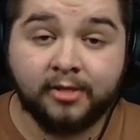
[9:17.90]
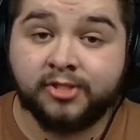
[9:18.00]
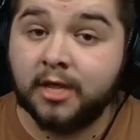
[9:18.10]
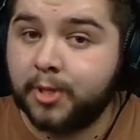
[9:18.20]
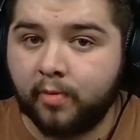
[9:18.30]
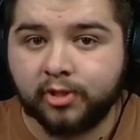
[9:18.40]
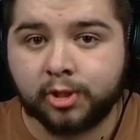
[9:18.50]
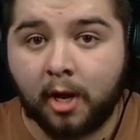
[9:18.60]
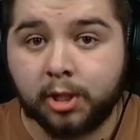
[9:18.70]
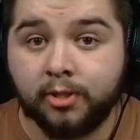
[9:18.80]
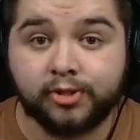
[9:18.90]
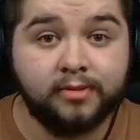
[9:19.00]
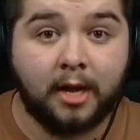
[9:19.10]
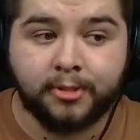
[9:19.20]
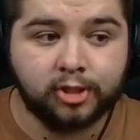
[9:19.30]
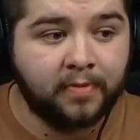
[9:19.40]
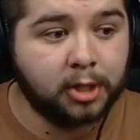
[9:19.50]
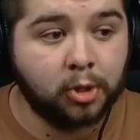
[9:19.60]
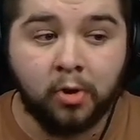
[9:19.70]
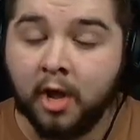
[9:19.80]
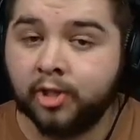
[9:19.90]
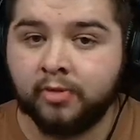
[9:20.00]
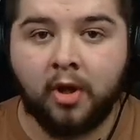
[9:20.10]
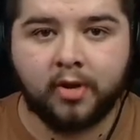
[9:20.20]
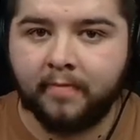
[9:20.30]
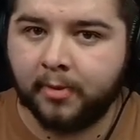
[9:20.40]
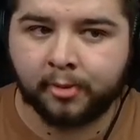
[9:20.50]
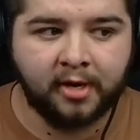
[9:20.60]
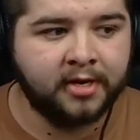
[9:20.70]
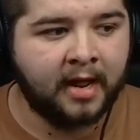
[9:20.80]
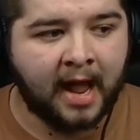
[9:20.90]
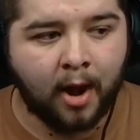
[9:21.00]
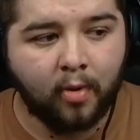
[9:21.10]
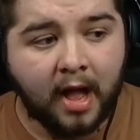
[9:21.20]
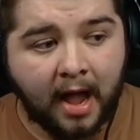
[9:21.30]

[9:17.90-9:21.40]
Default instructions, nothing special, so I'm not going to bother reading it out.